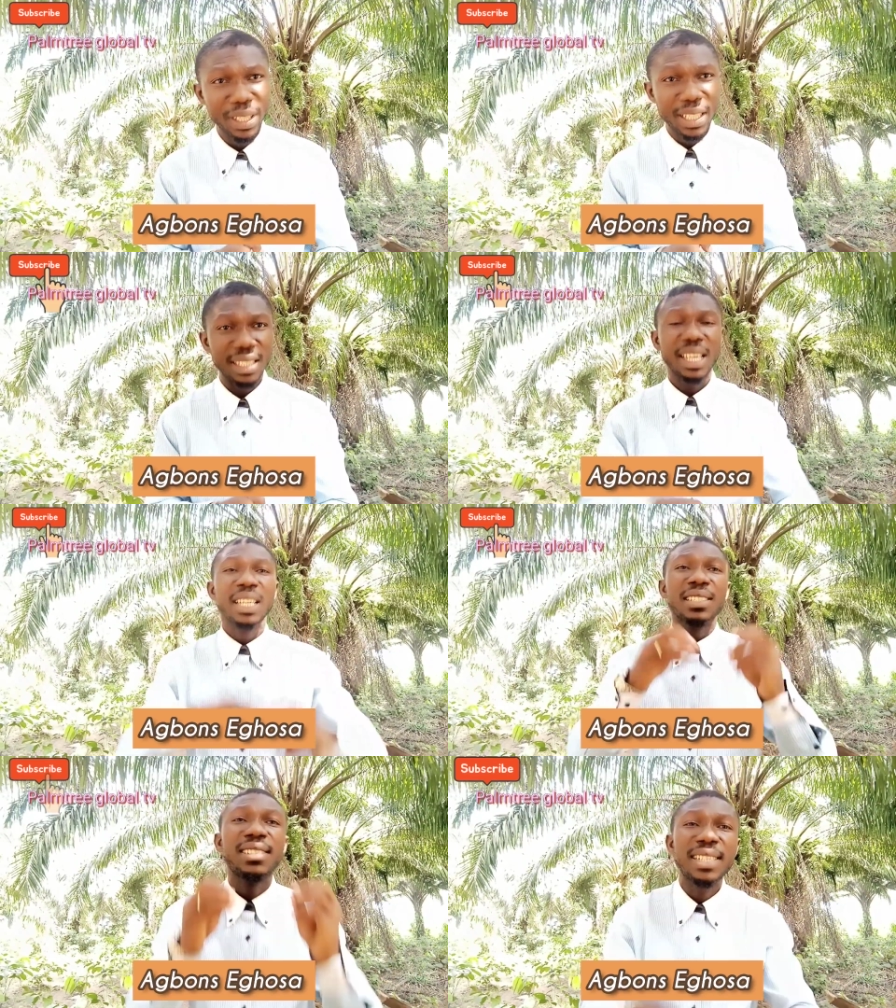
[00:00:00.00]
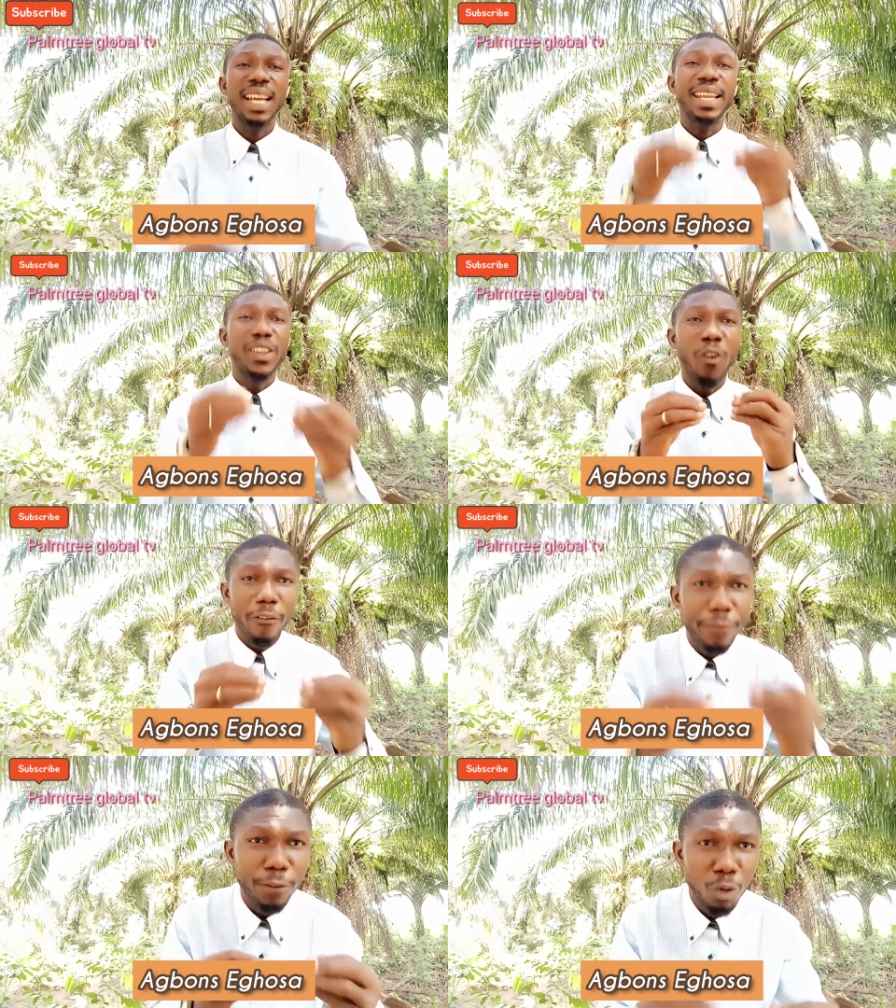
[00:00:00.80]
He said, man,
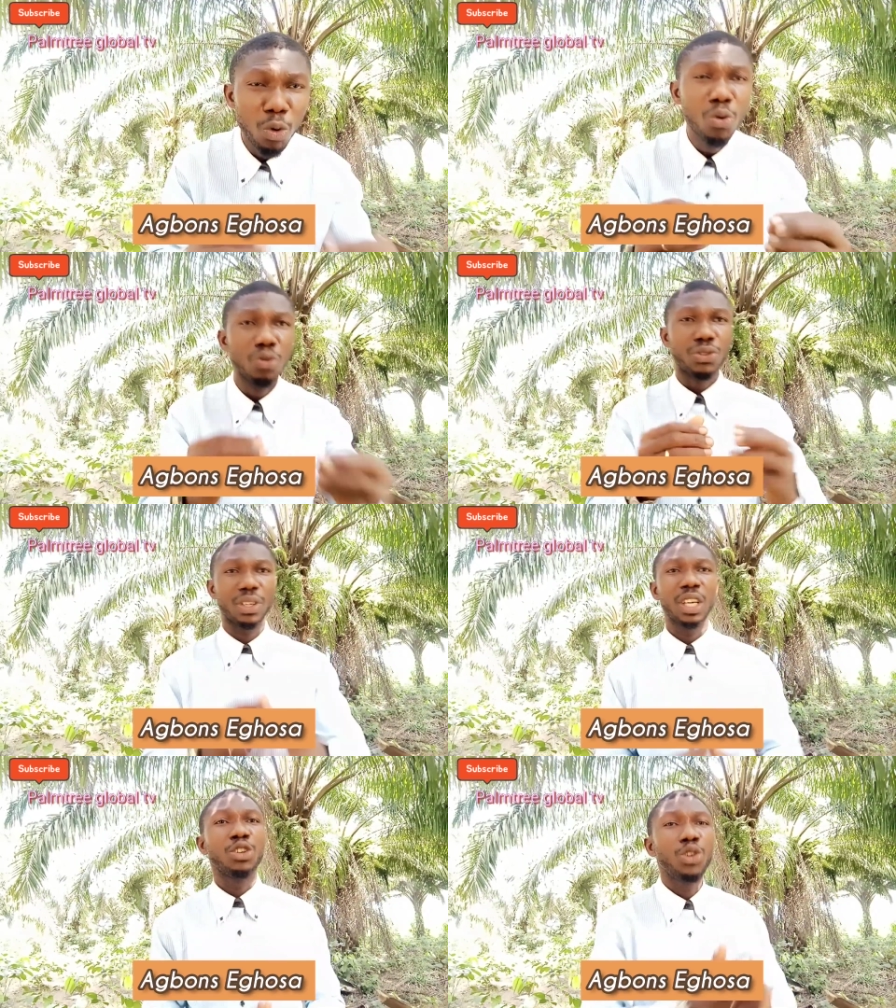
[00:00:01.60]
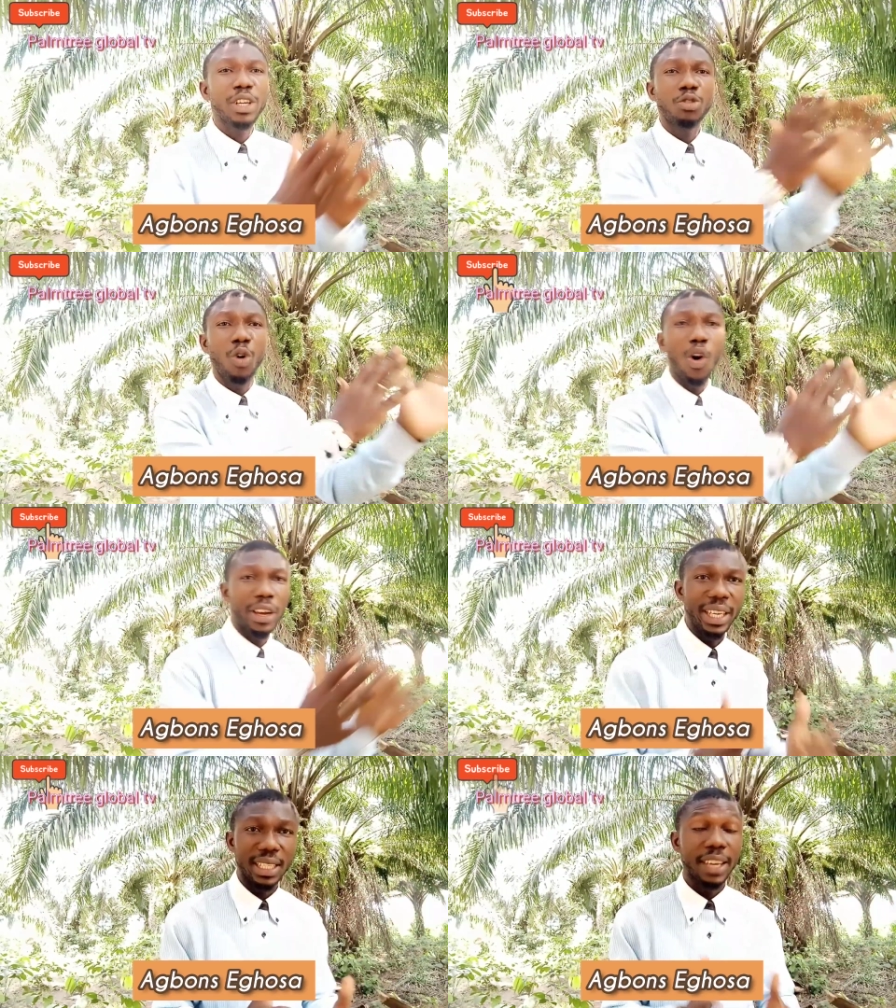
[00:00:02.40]
this business, if I had knew,
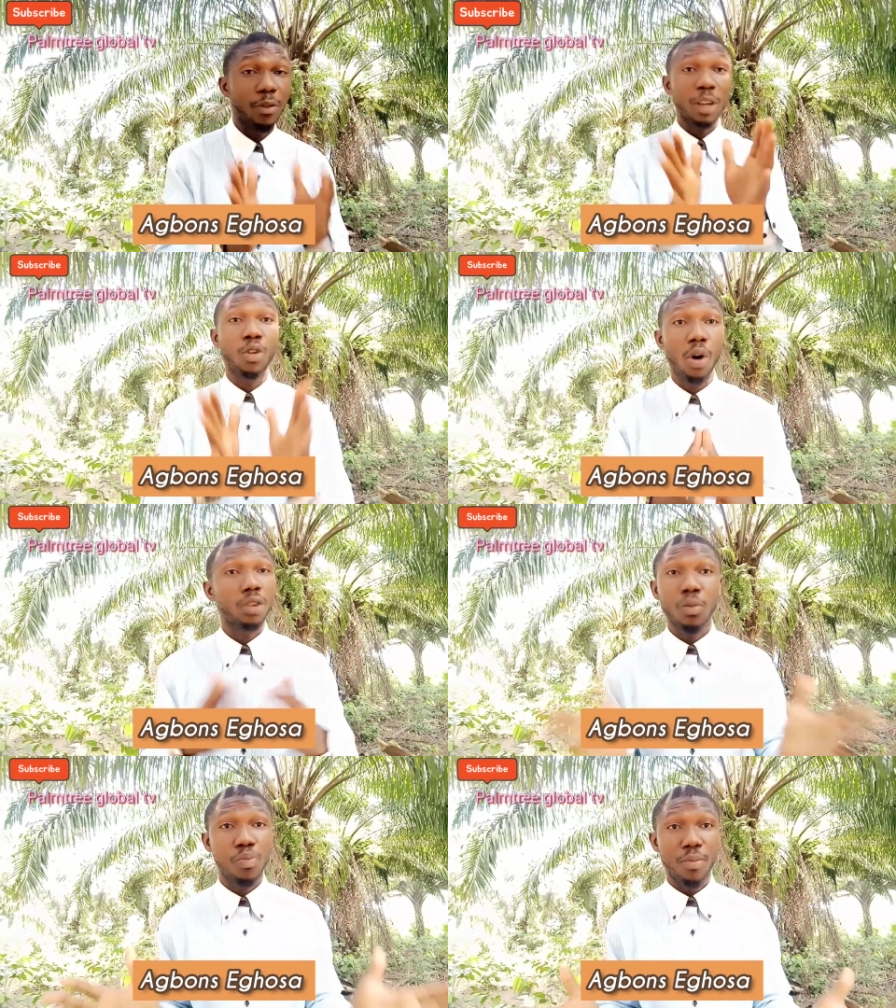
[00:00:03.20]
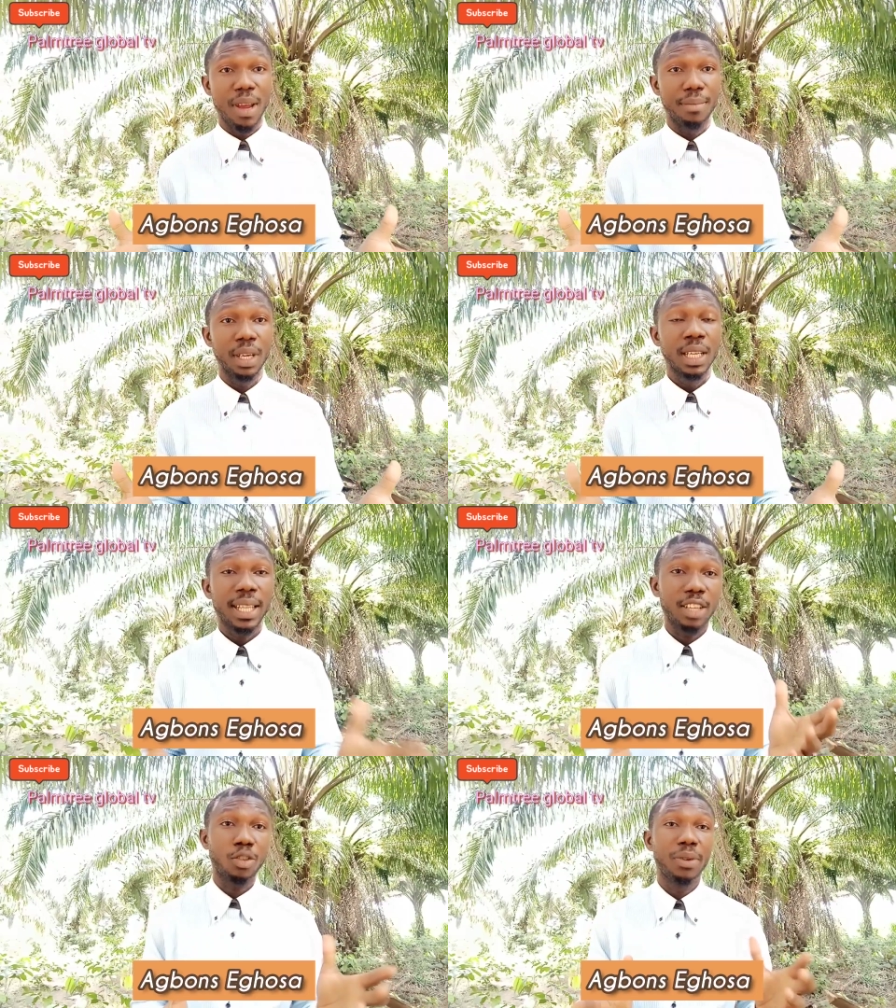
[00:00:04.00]
I would have started long ago.
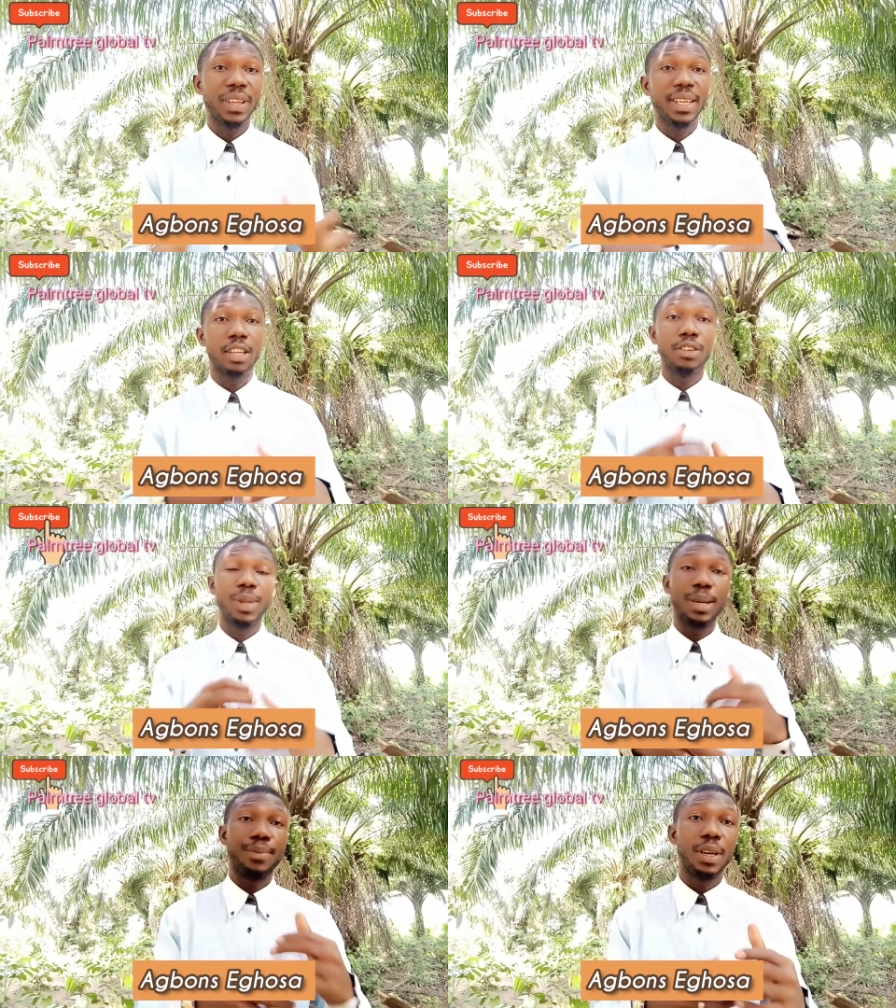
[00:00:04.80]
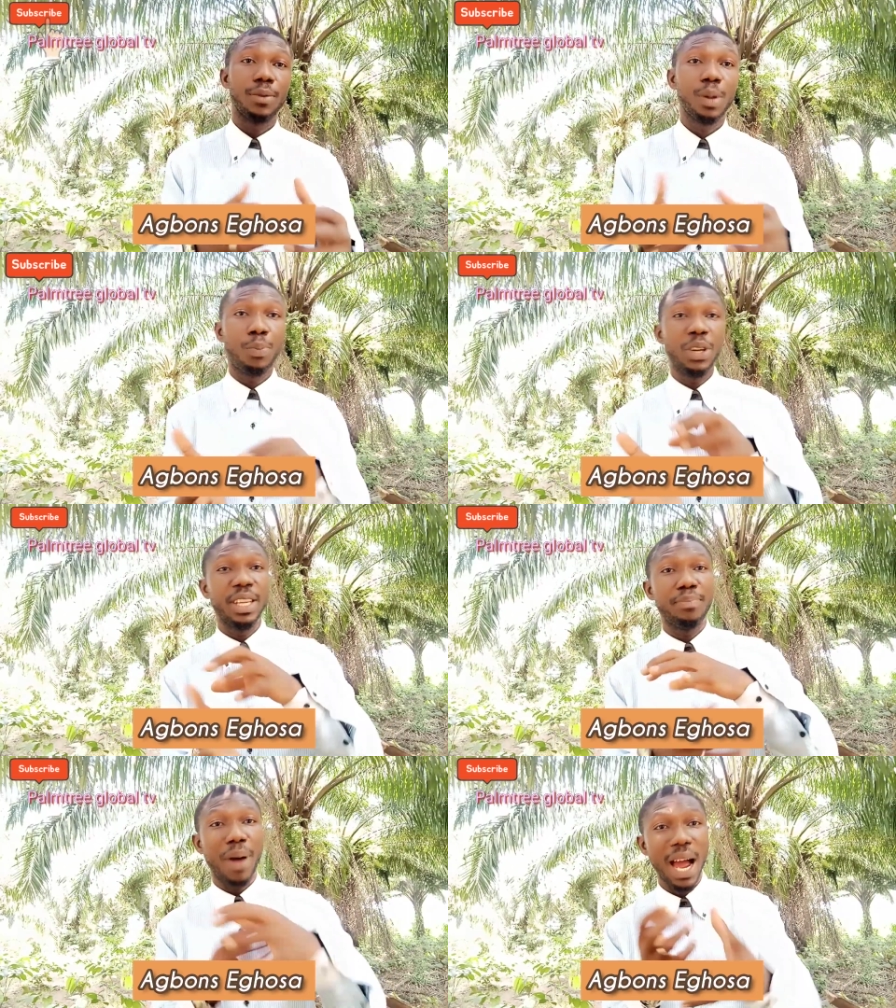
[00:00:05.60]
He's a graduate anyway.